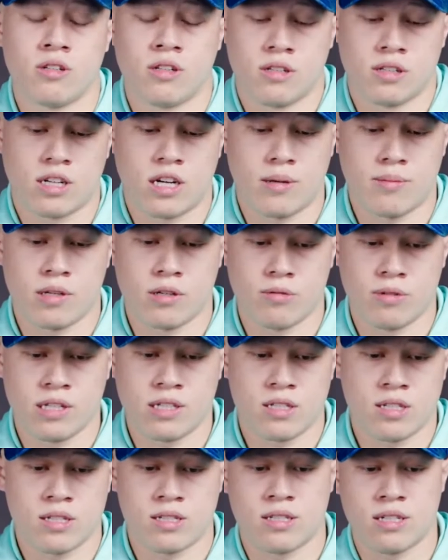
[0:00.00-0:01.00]
in the coming
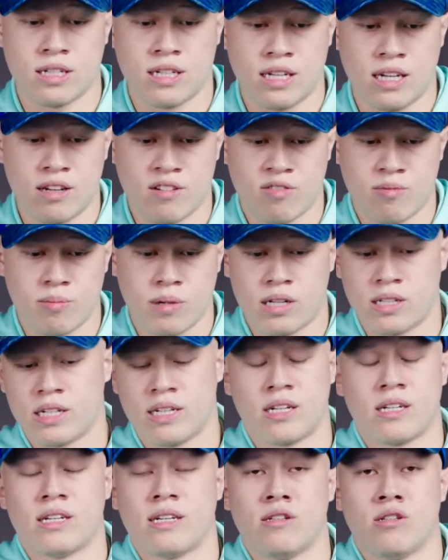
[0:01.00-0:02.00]
weeks to see if
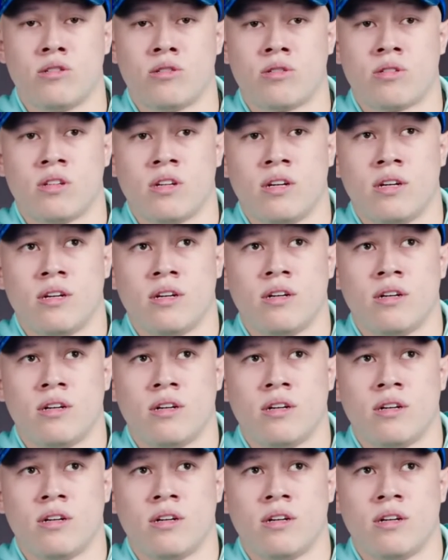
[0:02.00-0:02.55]
Melia is